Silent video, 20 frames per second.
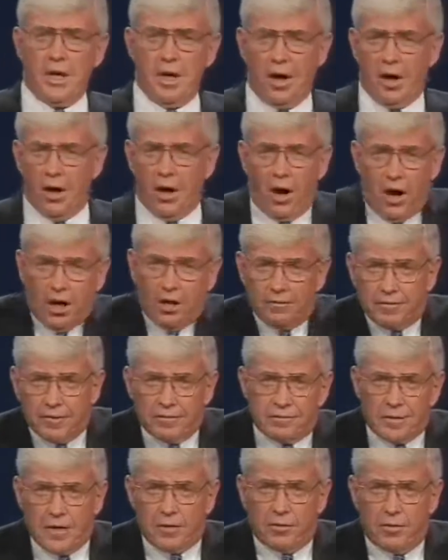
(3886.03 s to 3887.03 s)
all of the
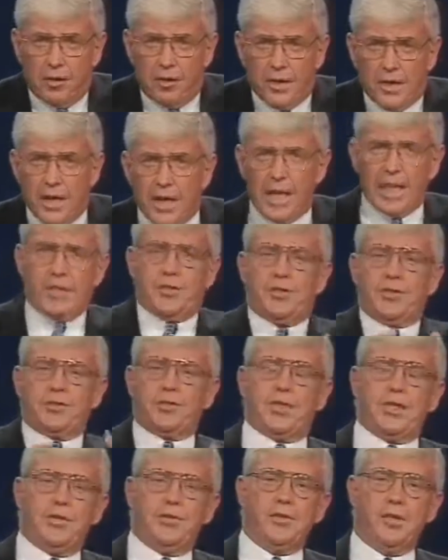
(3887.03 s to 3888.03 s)
federal
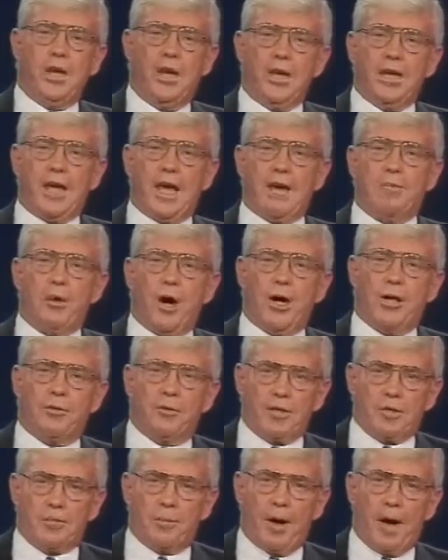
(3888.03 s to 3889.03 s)
agencies came onto
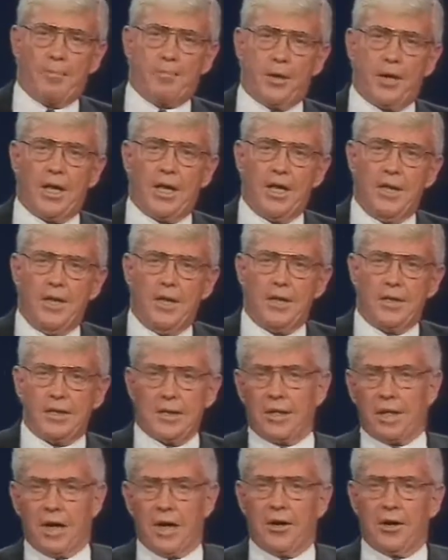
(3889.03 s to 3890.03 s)
his property,
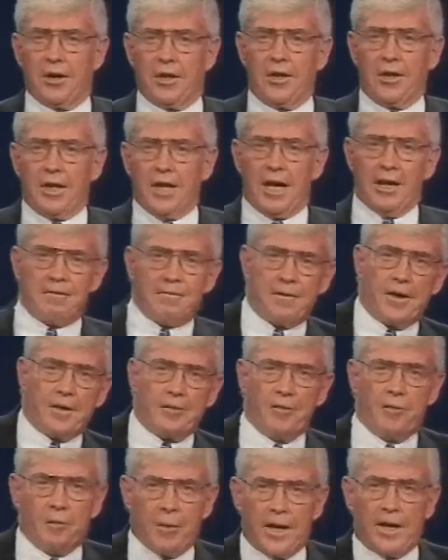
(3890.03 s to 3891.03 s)
declared it a
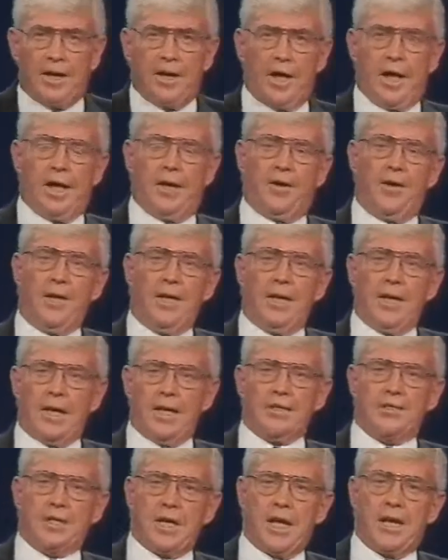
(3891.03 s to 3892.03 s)
federal wetland,
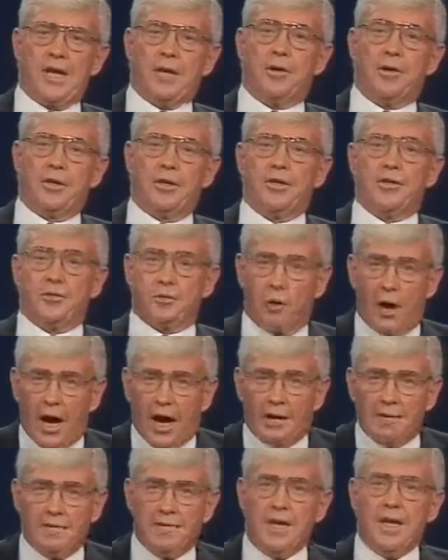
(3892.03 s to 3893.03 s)
and said he couldn't
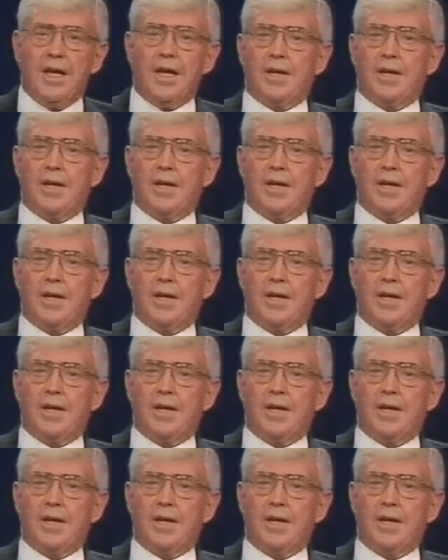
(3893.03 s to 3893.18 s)
drive.